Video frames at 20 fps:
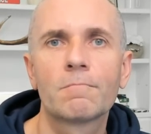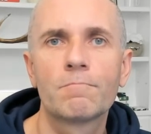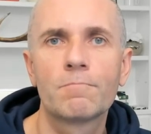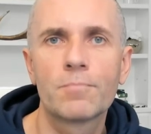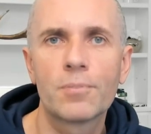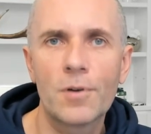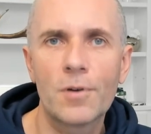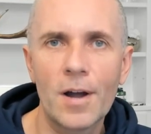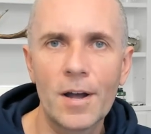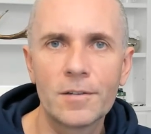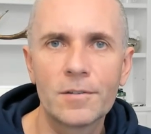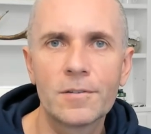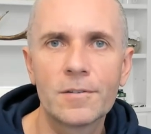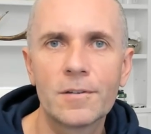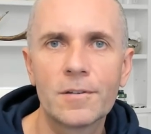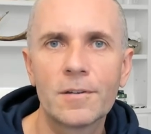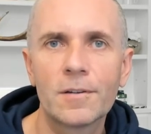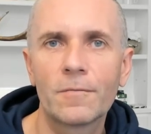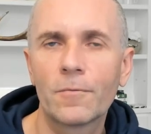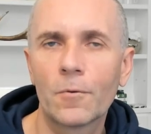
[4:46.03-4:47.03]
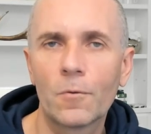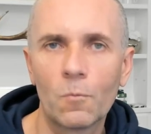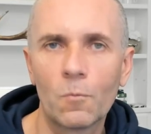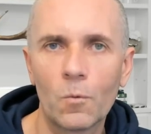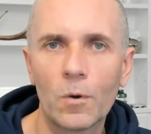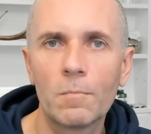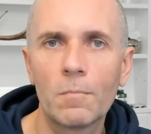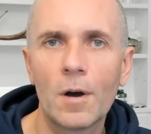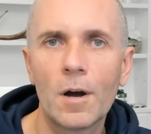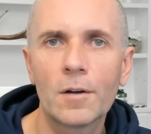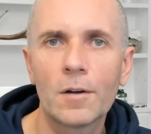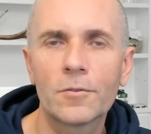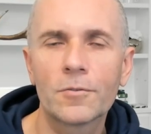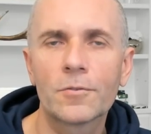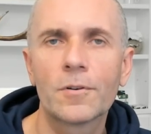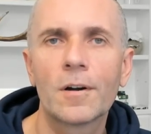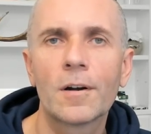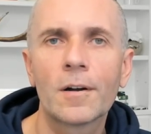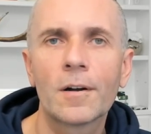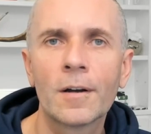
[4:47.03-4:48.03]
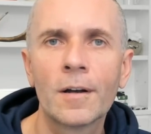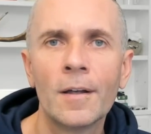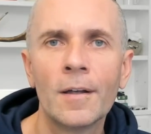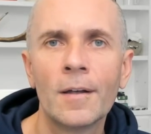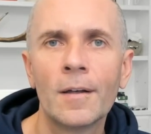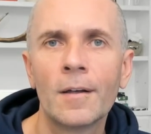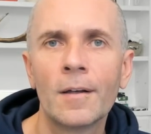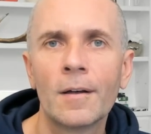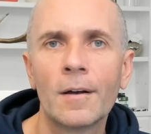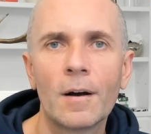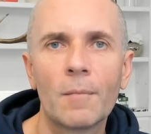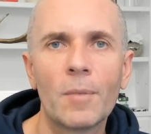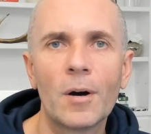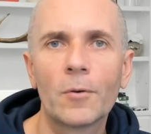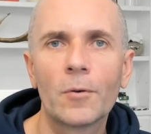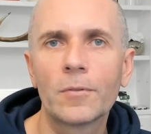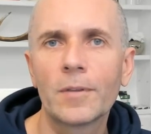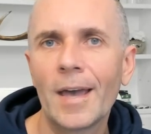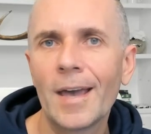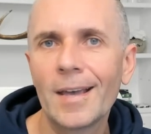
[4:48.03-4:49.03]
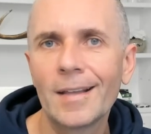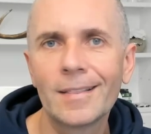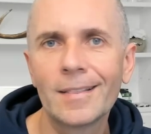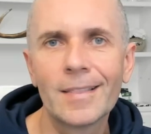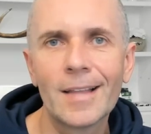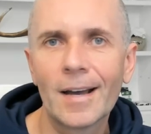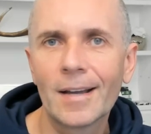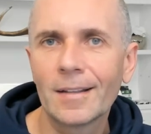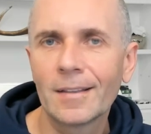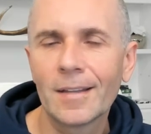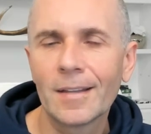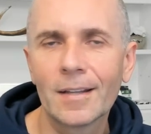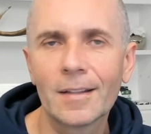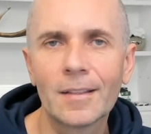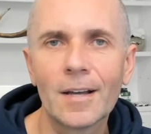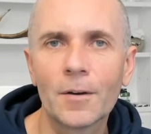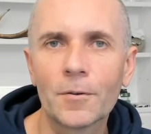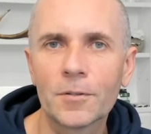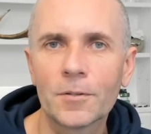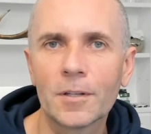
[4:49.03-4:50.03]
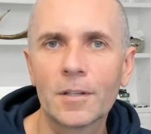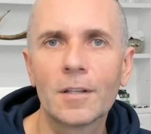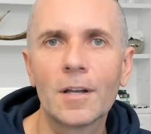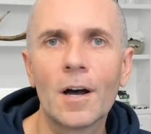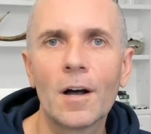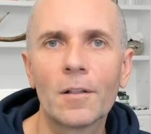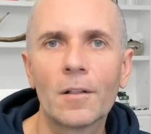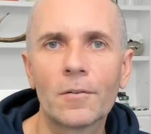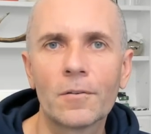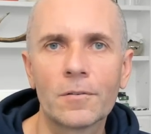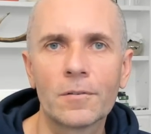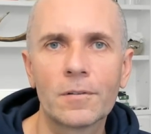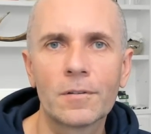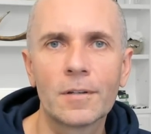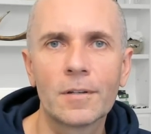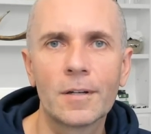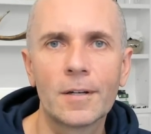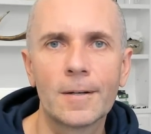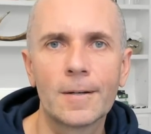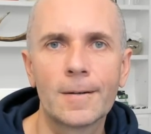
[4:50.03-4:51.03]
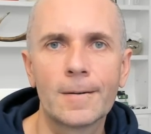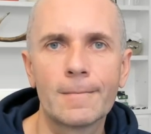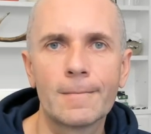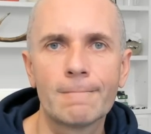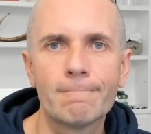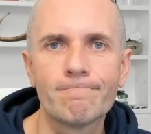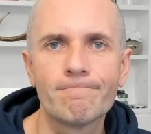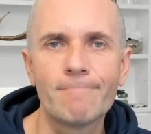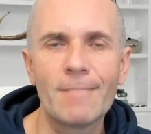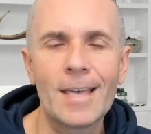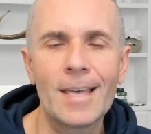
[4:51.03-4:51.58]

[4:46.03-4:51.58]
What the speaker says: pricing for one box truck about $8,000-$10,000.